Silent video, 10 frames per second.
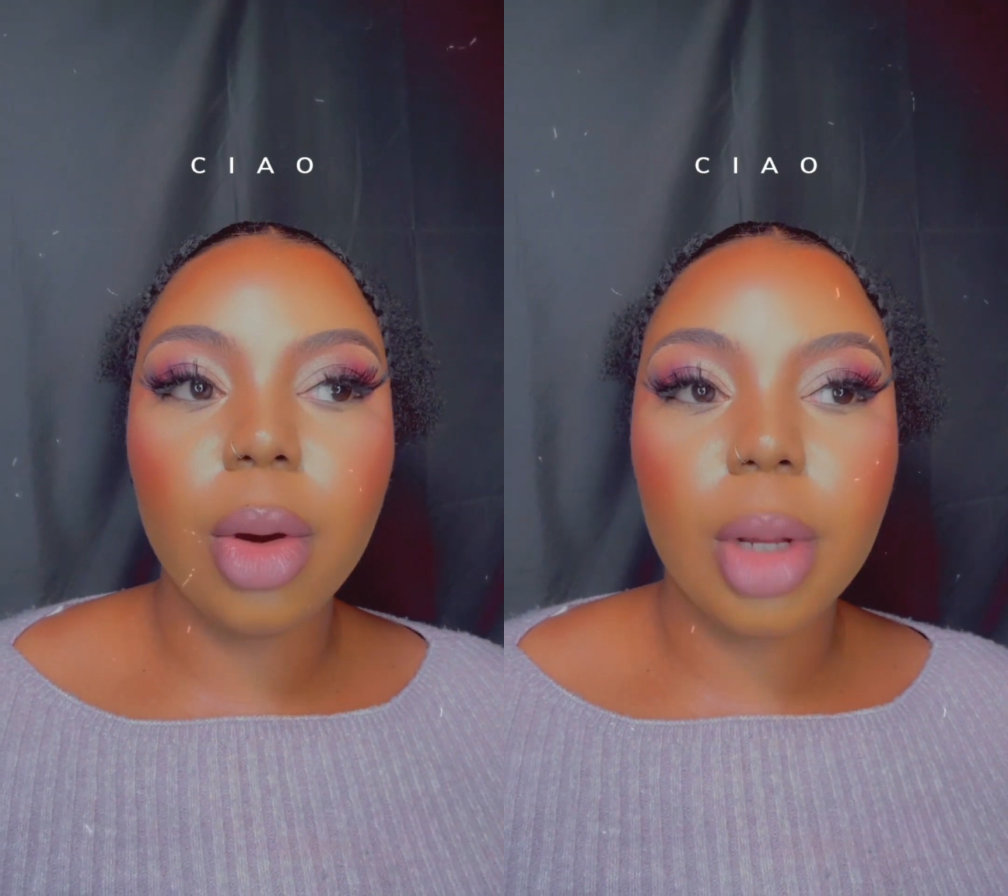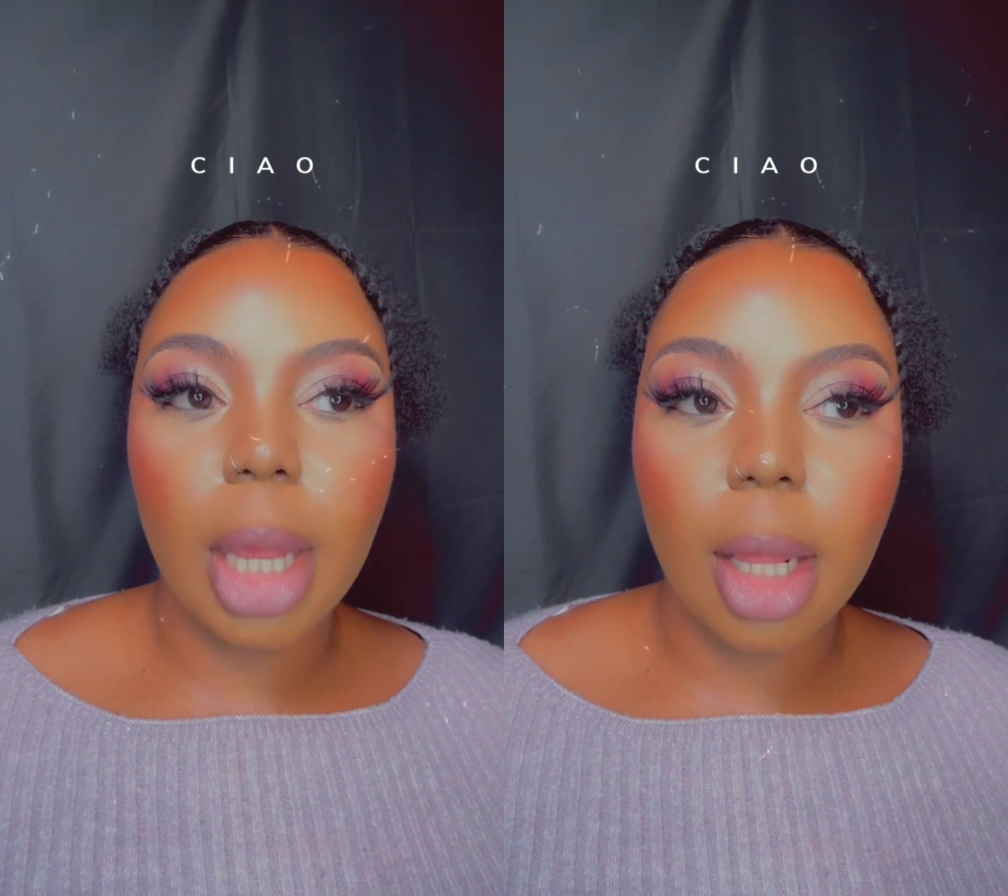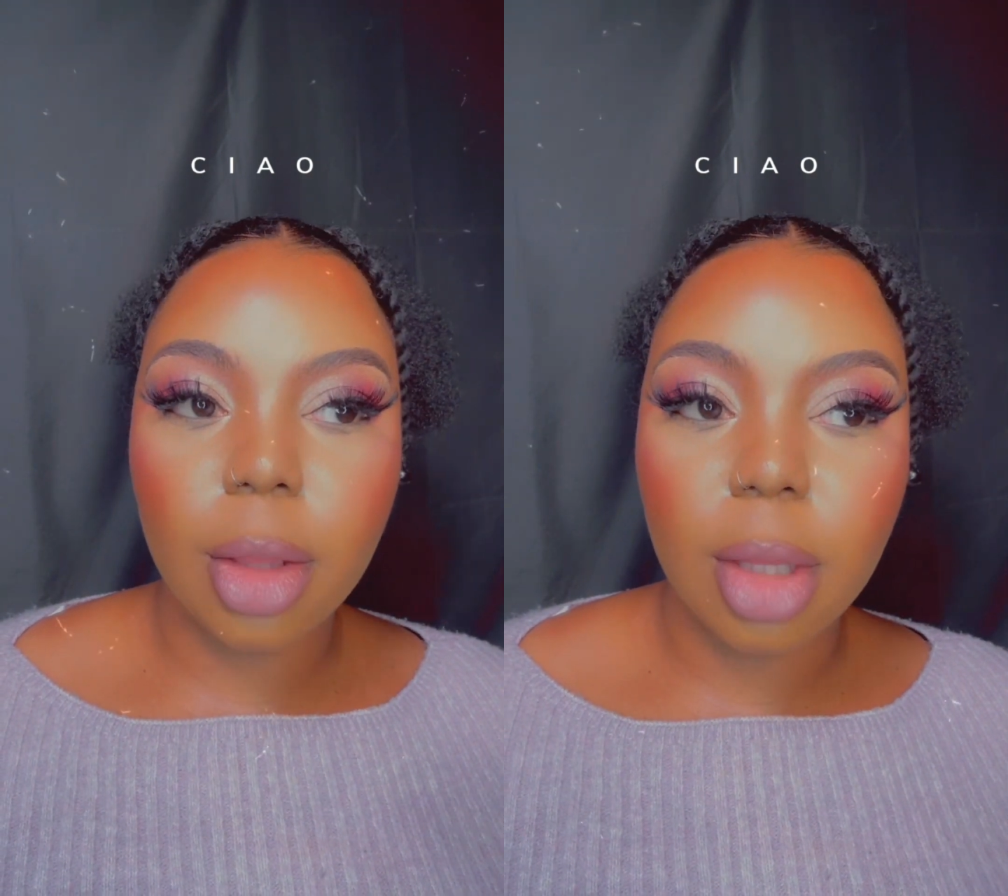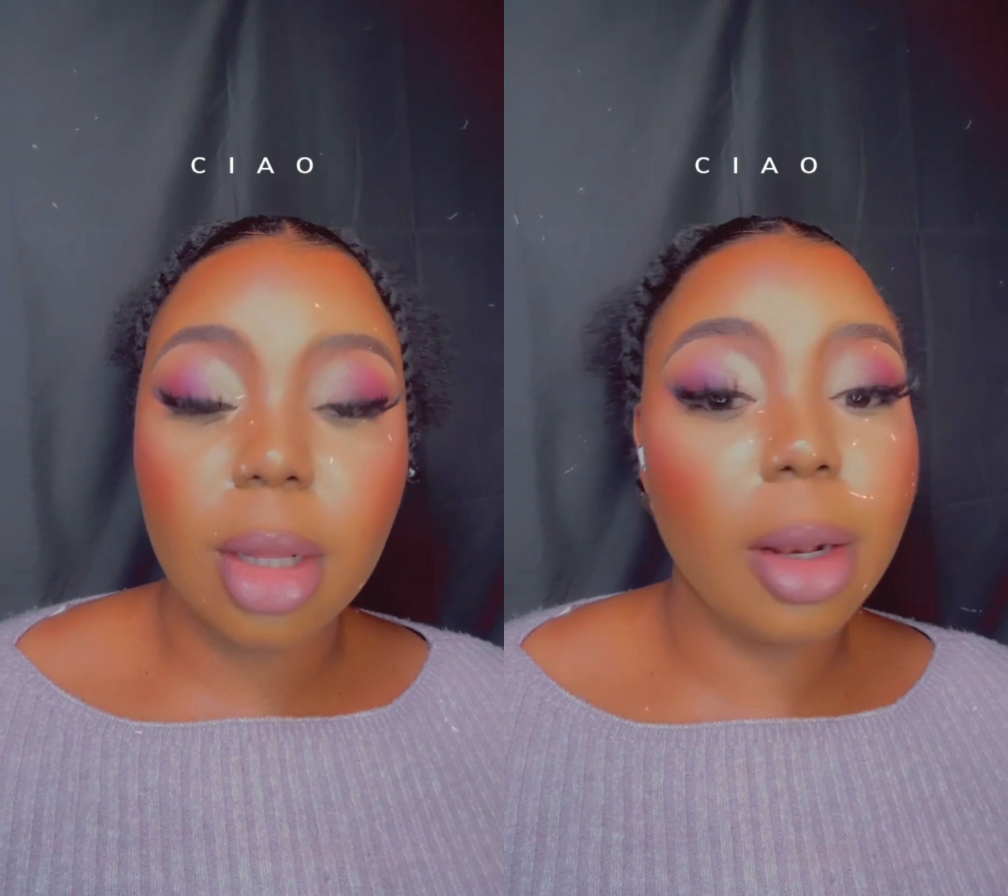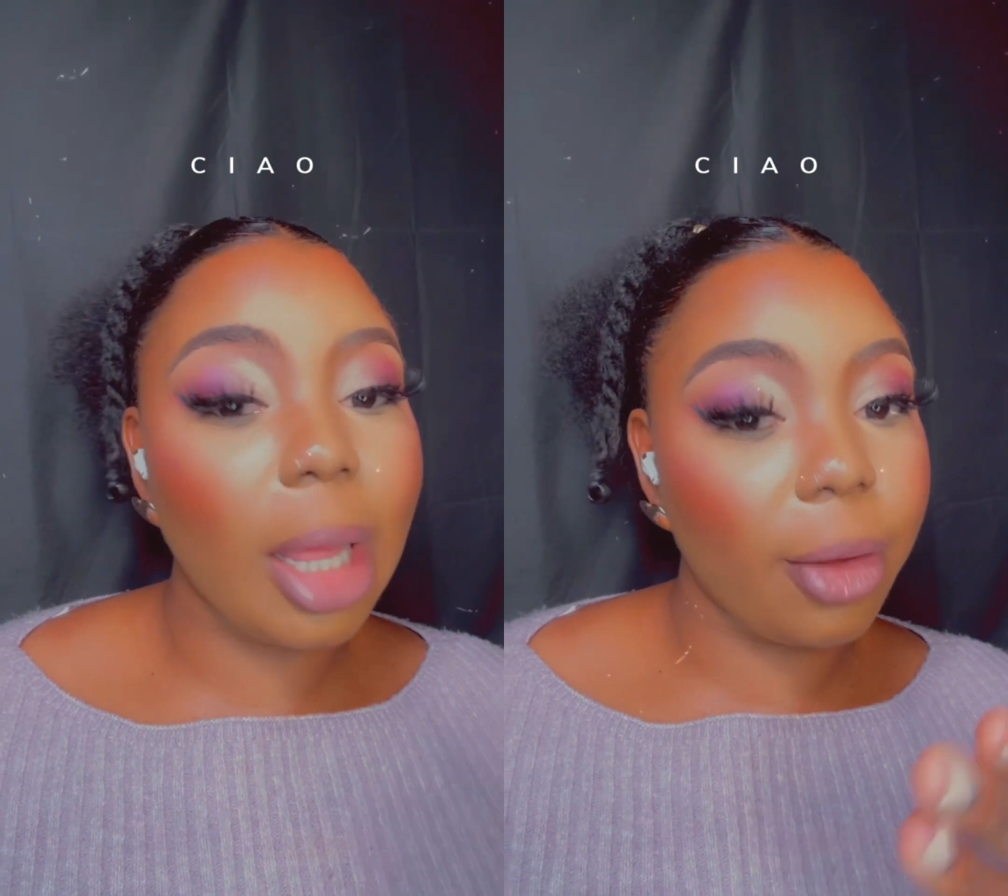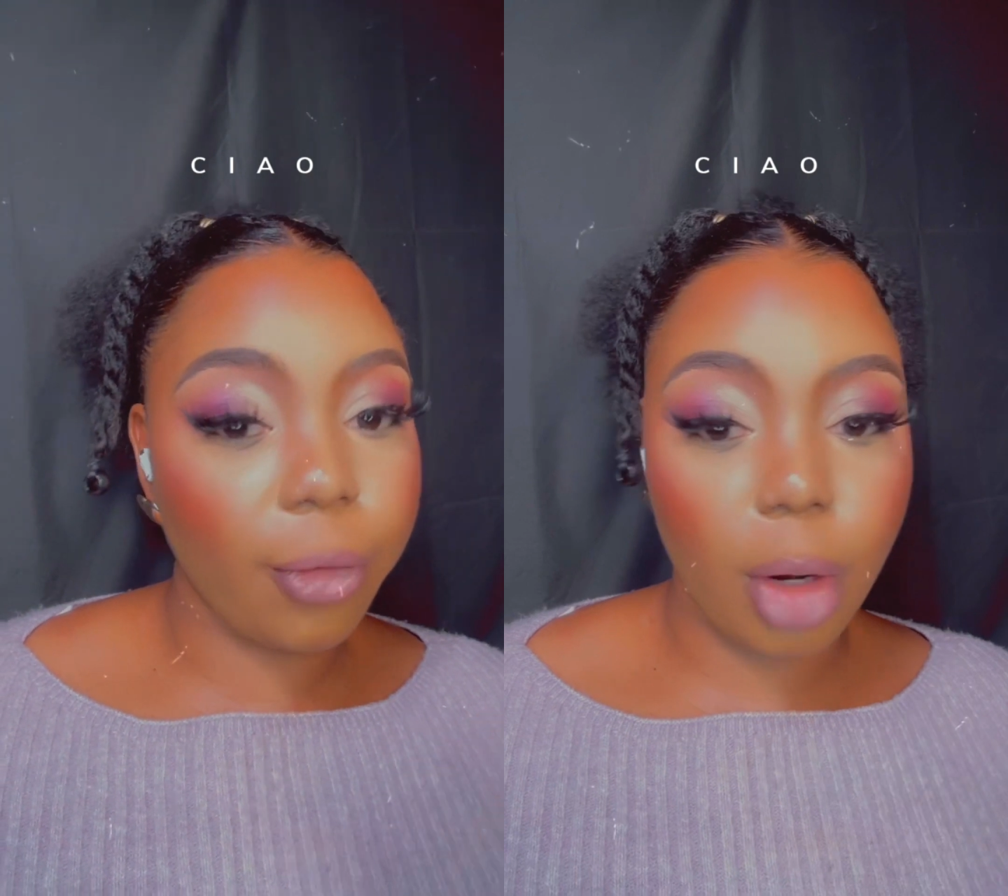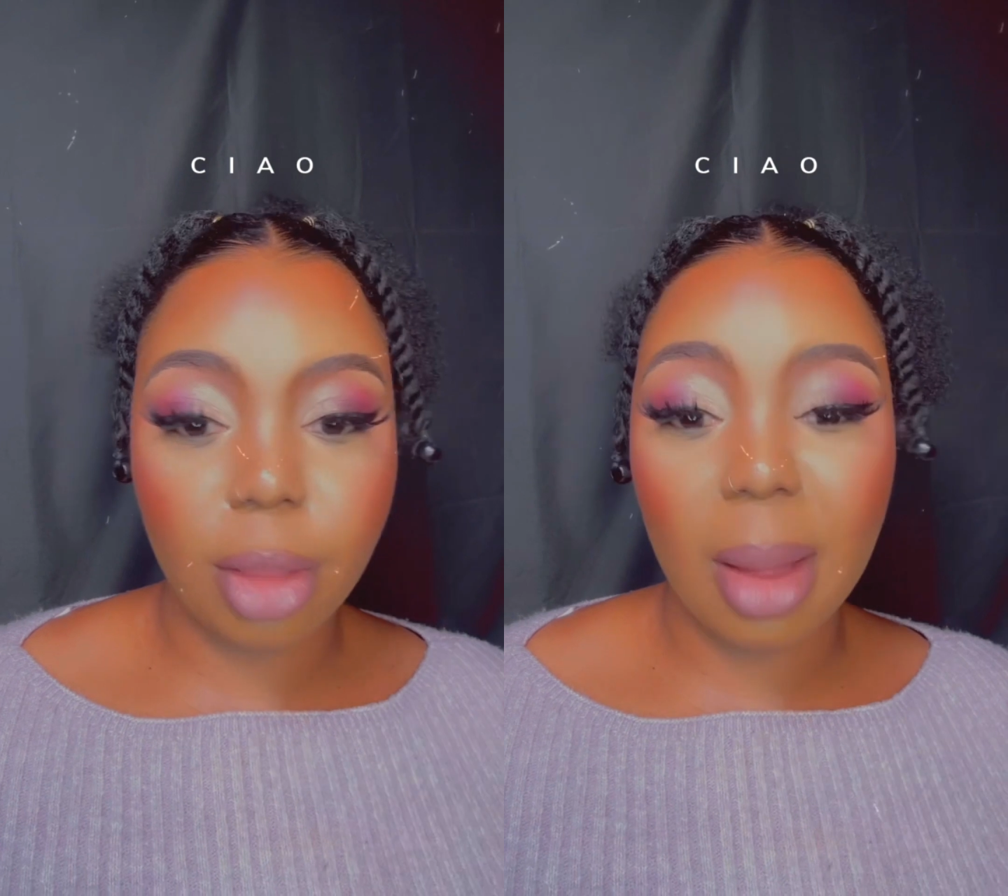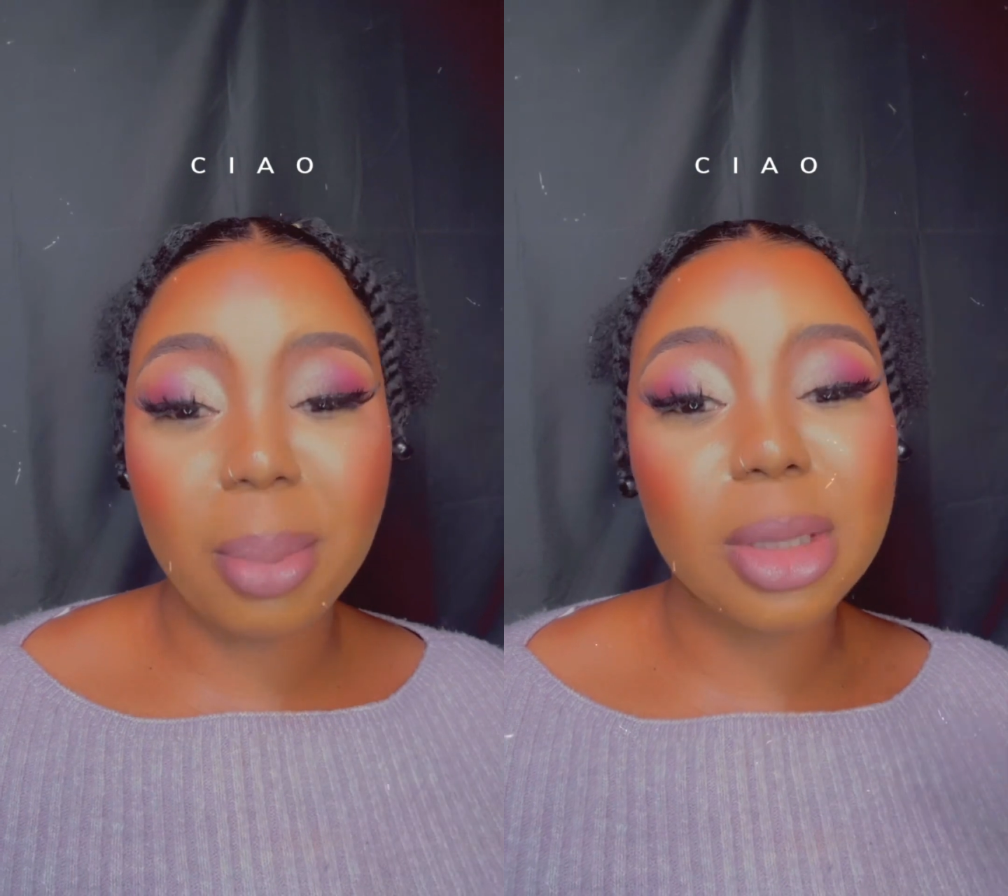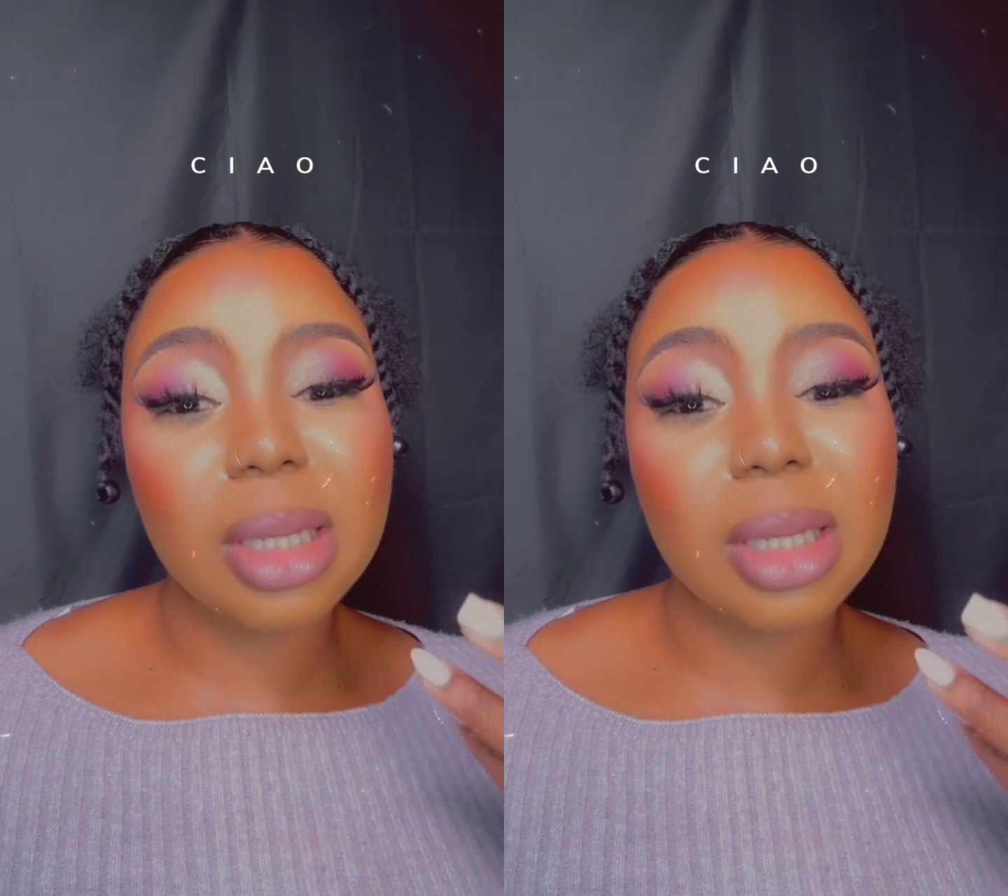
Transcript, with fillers: okay, th- like for example,